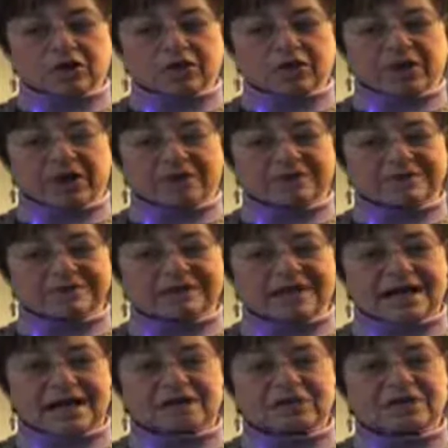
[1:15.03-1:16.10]
but a
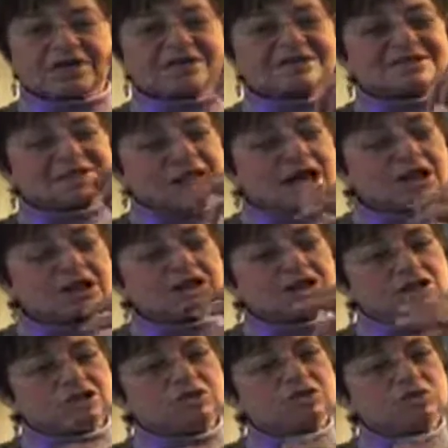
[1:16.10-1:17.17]
sound that is
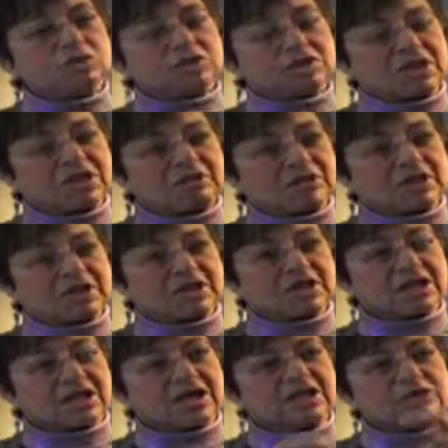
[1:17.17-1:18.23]
telling you
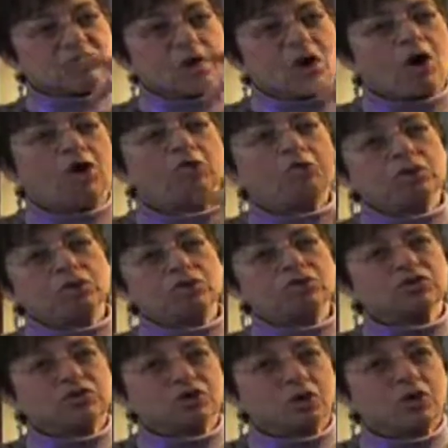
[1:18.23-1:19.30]
something and you
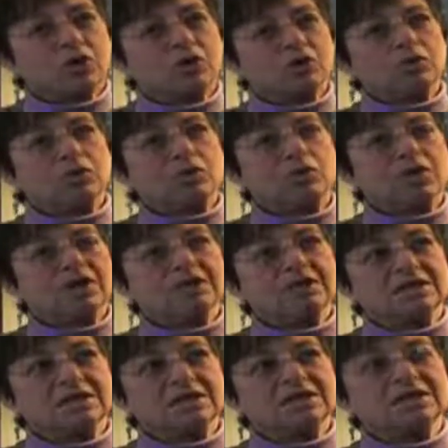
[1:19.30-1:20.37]
almost know what
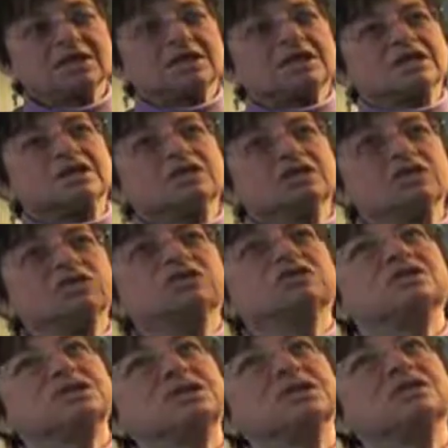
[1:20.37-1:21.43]
it is. It's though
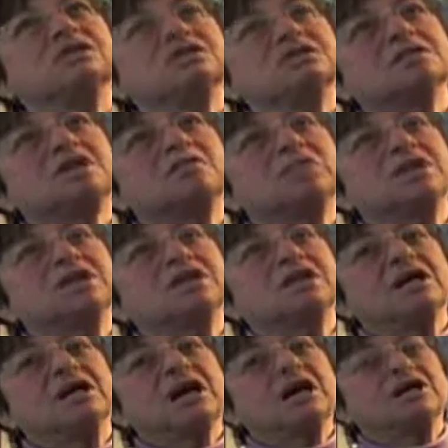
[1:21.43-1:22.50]
you're seeing
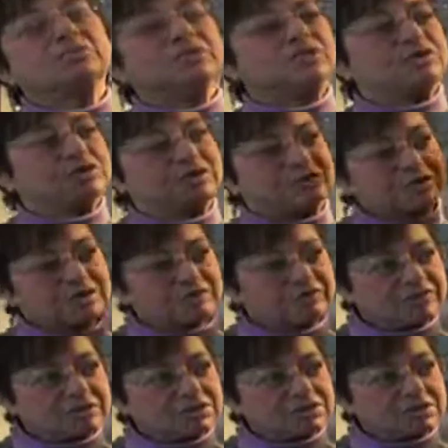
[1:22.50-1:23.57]
something on a peripheral
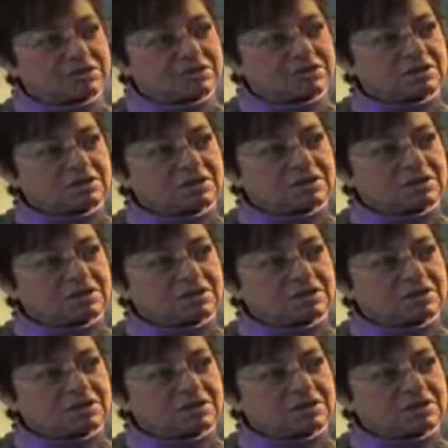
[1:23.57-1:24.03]
vision